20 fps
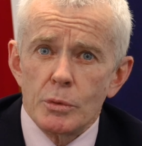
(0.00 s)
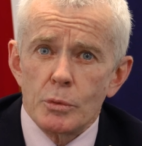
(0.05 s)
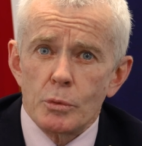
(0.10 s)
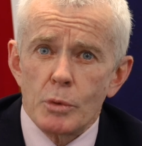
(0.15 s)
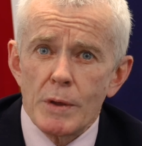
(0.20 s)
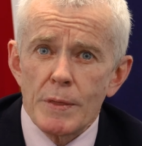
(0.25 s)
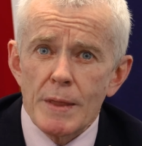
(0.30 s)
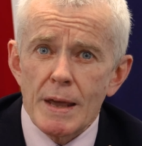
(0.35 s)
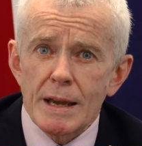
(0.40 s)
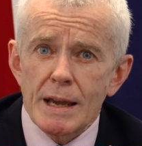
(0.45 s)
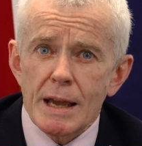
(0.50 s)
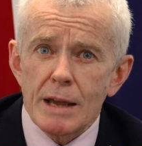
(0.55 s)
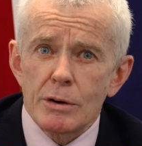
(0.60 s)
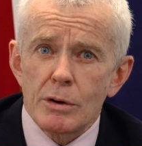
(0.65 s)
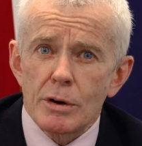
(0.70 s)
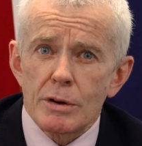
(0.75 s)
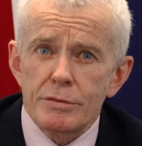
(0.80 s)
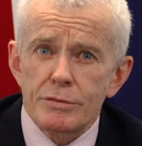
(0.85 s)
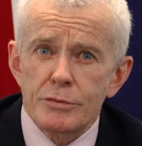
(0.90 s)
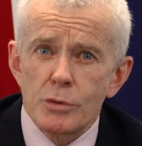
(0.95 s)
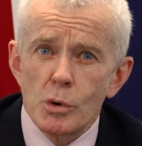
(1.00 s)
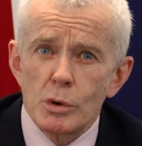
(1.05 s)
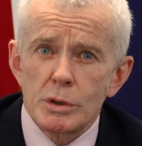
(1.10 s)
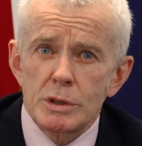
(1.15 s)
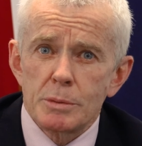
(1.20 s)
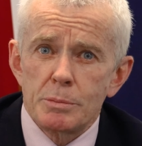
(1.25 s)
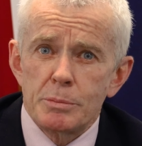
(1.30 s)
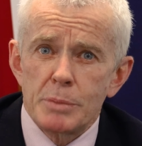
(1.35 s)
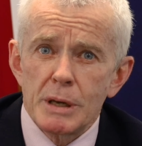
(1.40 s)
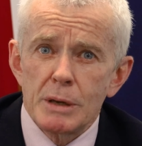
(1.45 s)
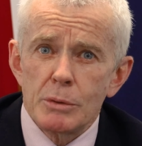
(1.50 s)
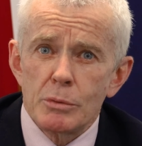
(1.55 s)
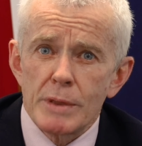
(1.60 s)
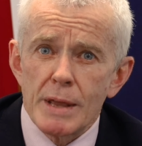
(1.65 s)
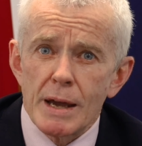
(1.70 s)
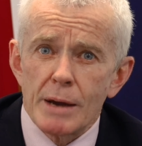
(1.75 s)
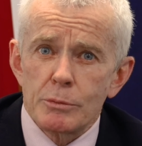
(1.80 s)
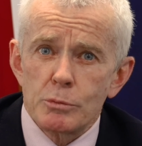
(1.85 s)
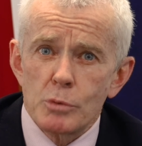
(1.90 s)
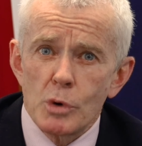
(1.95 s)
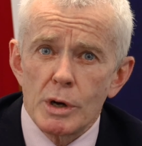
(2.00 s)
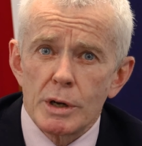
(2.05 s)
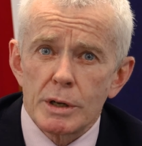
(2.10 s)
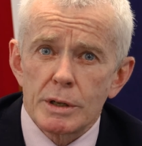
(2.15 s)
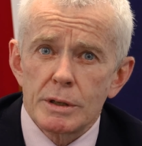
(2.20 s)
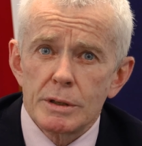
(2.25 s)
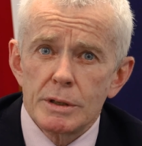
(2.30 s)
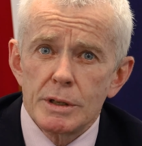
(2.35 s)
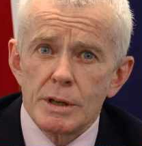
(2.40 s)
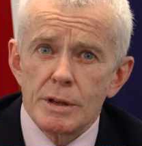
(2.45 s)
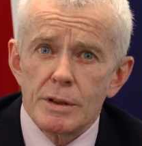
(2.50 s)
When they cannot afford to be without work,